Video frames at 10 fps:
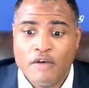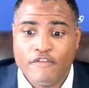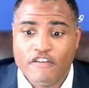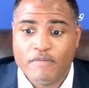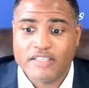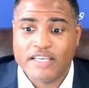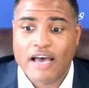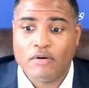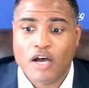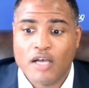Fear of missing
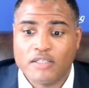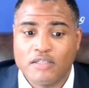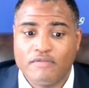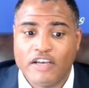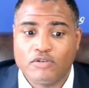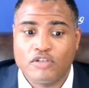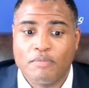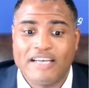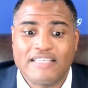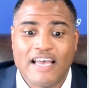out causes investors to
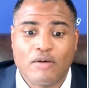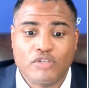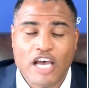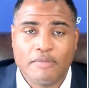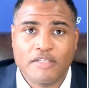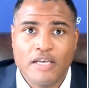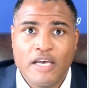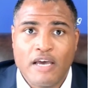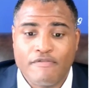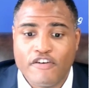buy cycle tops,
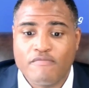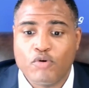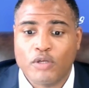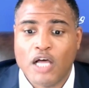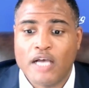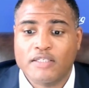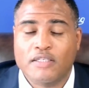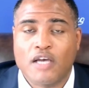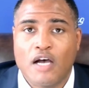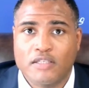and fear of more
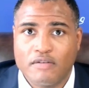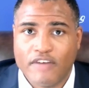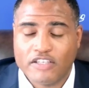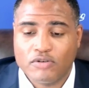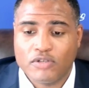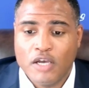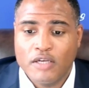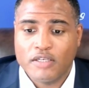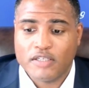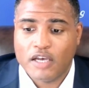losses causes investors
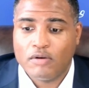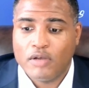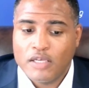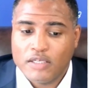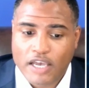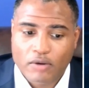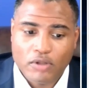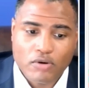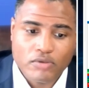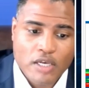to sell cycle
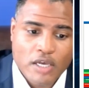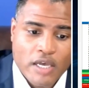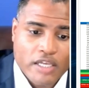lows.